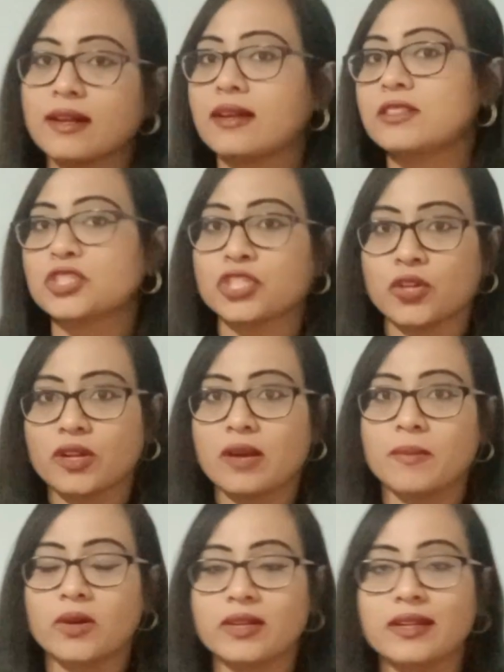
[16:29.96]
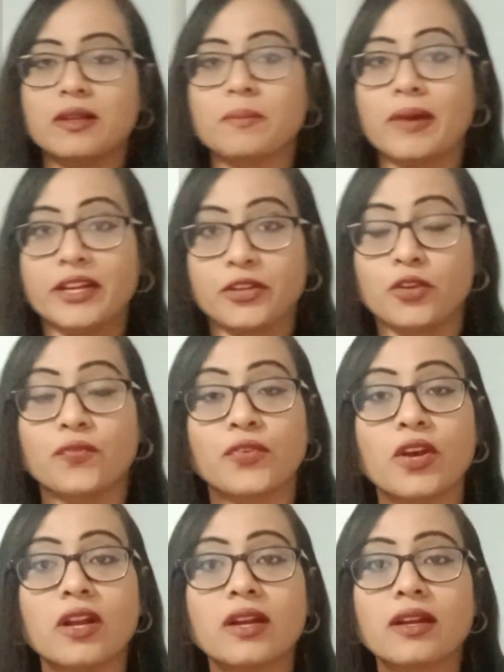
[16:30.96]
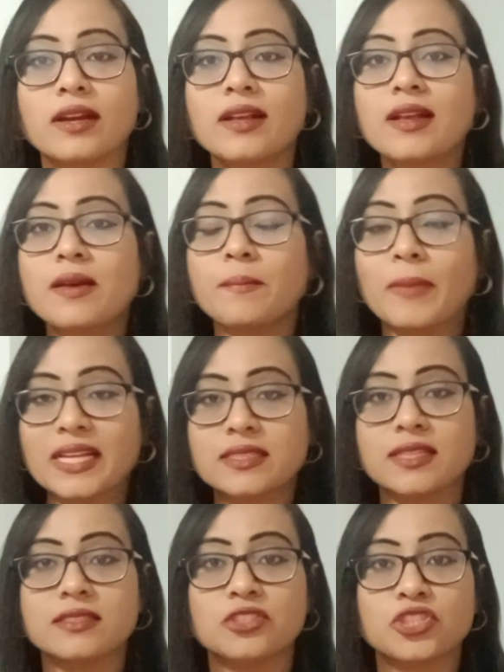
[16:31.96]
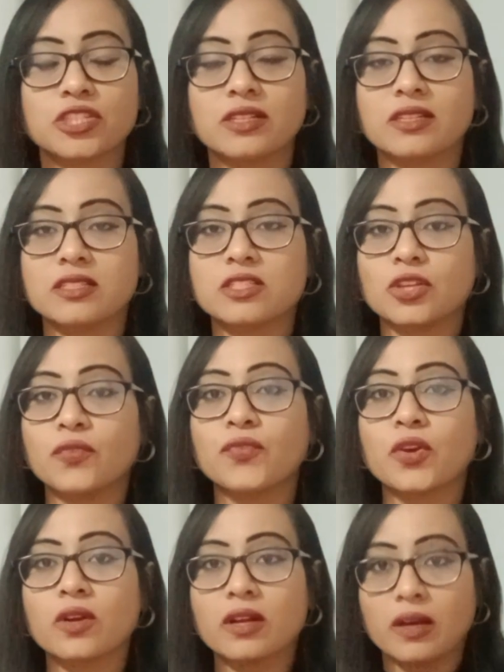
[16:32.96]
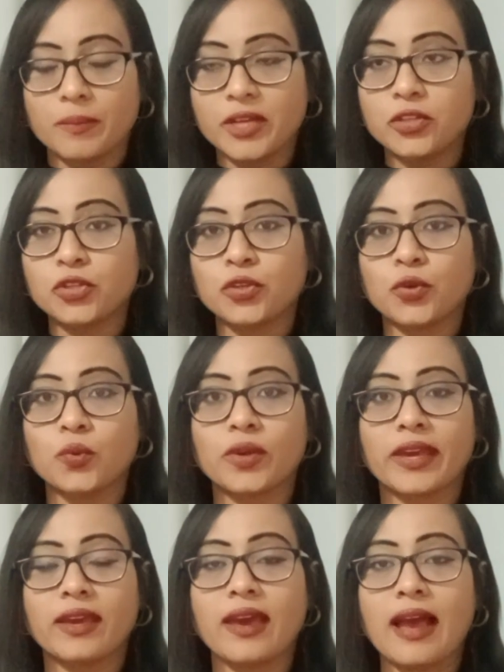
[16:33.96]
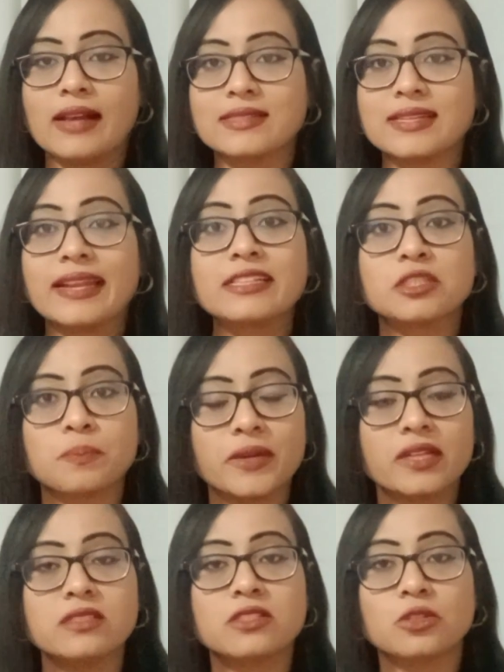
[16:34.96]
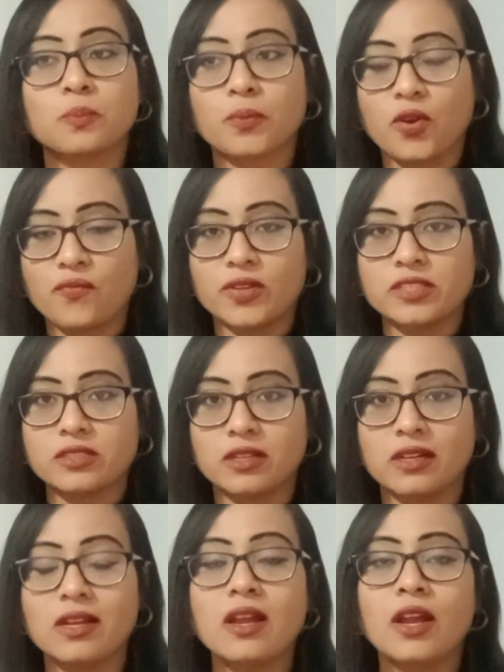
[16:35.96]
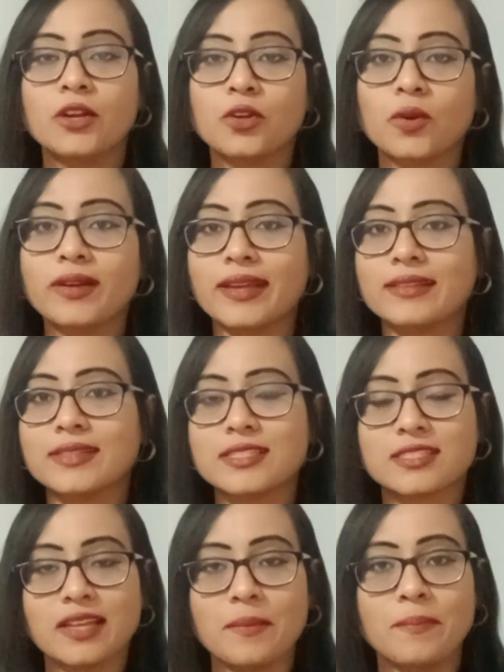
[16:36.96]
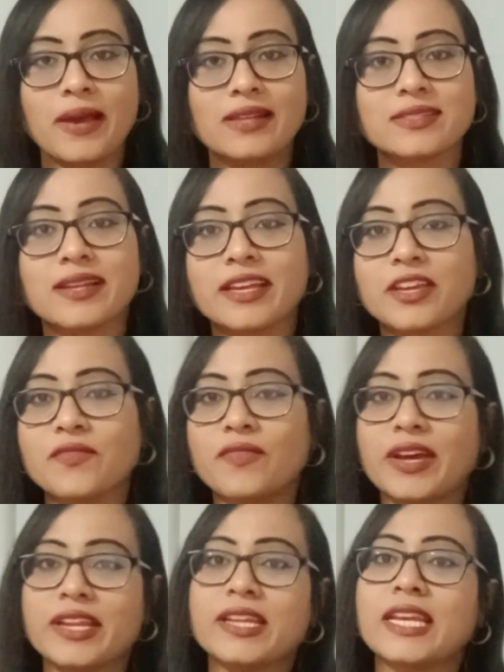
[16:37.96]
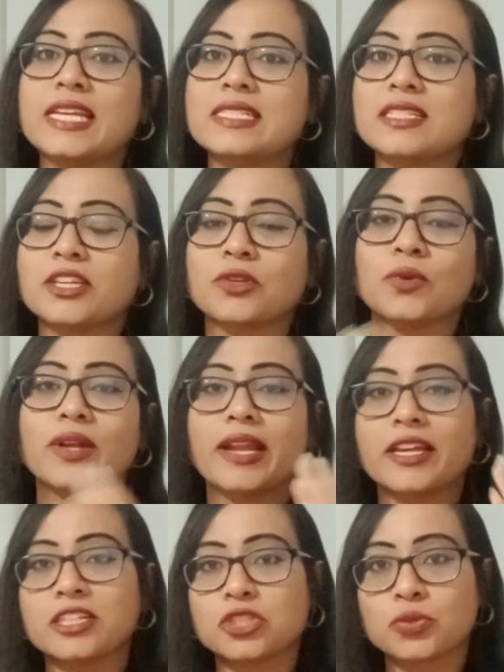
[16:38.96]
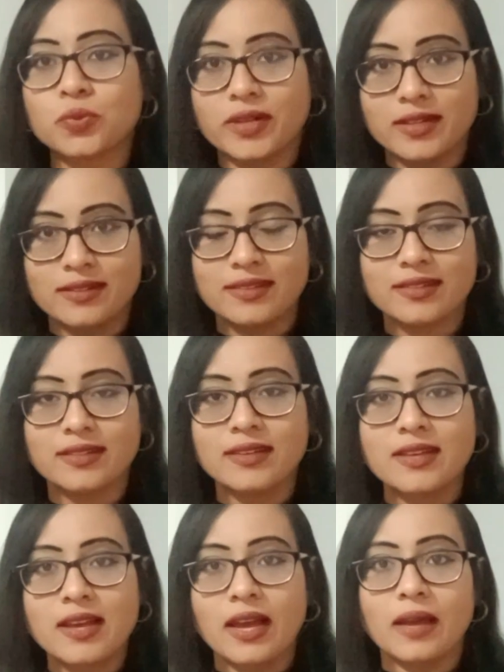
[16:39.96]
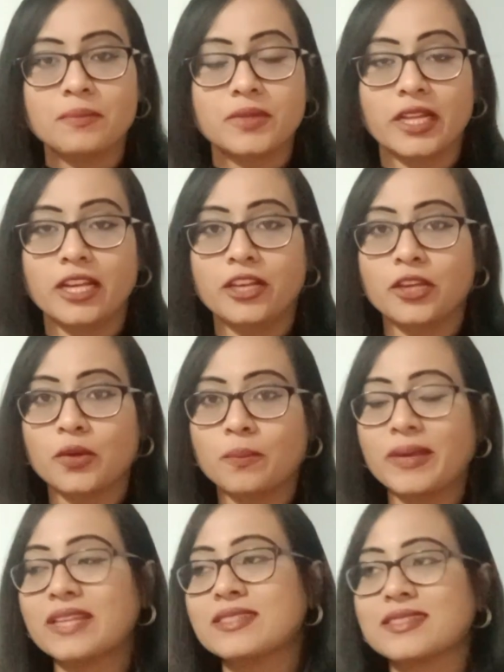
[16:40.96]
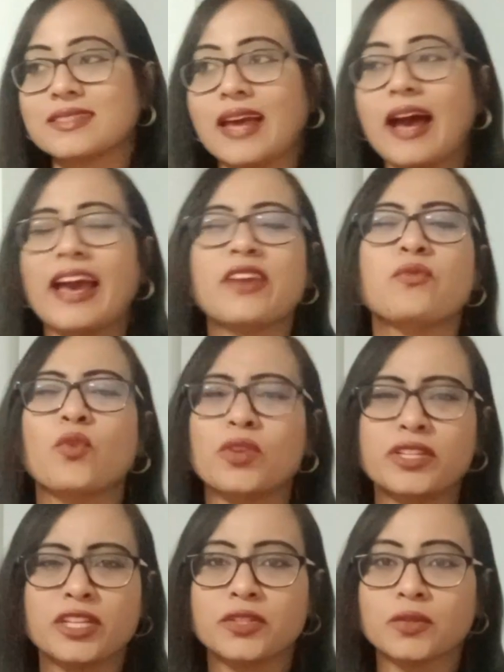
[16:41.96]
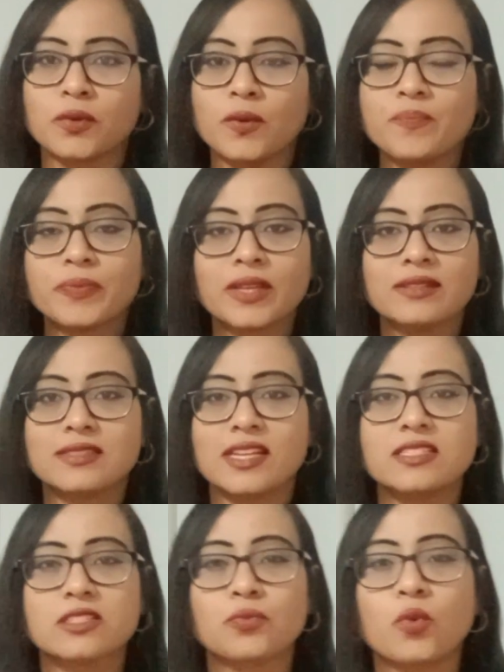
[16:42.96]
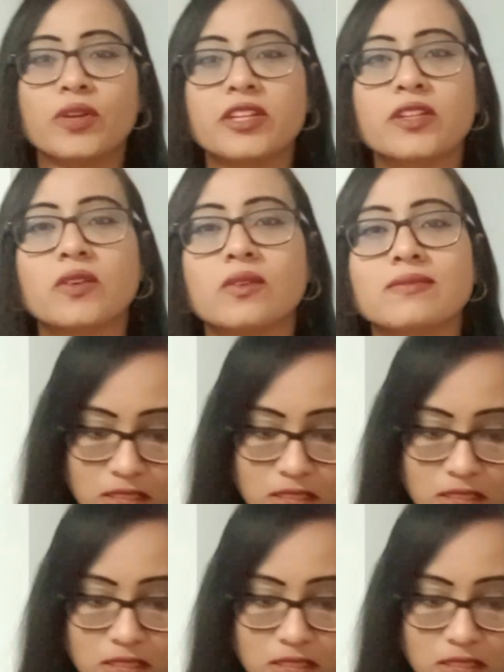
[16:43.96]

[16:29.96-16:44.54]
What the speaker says: sure about it. But if you're, my suggestion is, if you're coming to UK as an experienced professional, don't take the step as like a very easy route like a student. I'm telling you, because I wanted to just wanted to